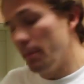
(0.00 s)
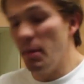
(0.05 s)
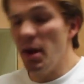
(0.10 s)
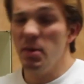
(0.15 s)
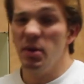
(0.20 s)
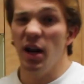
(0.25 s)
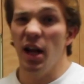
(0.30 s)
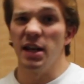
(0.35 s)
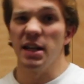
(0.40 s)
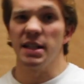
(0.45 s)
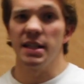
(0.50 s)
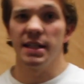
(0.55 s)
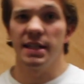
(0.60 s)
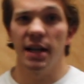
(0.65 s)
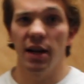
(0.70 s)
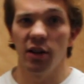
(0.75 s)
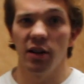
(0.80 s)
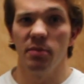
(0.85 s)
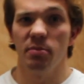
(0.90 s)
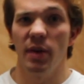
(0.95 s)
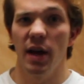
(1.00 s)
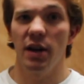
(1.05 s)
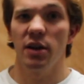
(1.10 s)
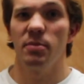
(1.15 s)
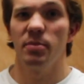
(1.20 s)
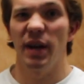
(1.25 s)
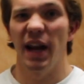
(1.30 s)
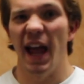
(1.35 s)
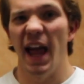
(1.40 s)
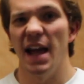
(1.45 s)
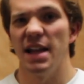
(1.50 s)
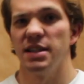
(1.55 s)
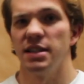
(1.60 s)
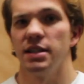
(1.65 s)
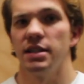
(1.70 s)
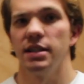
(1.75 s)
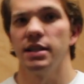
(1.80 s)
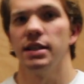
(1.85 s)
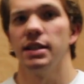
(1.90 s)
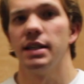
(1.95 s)
maybe not necessarily better, but it has
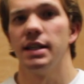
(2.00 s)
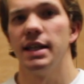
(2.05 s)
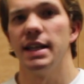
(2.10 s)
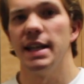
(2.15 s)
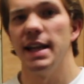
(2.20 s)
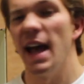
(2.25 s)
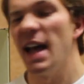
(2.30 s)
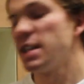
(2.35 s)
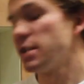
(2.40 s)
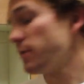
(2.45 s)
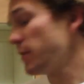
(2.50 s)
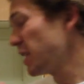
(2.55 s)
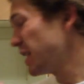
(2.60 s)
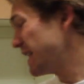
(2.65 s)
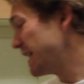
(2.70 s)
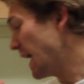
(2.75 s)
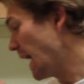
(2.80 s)
a very